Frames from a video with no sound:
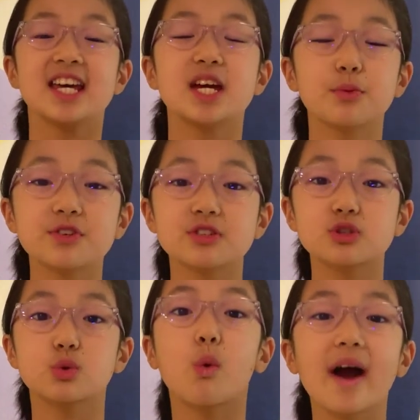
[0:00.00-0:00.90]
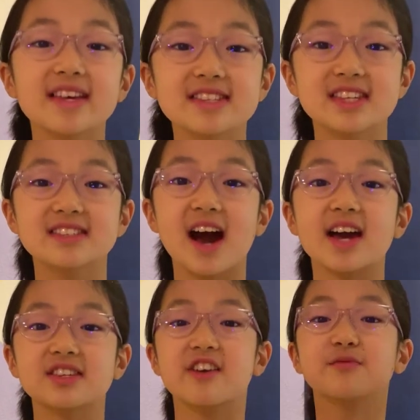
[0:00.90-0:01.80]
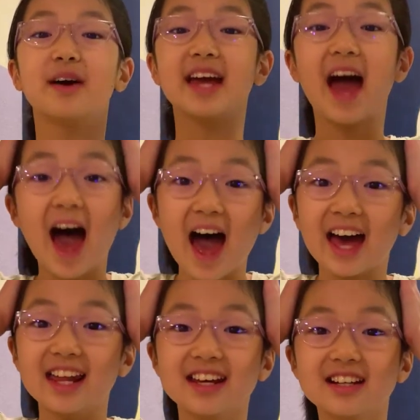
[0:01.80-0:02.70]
It was twice the size of my head.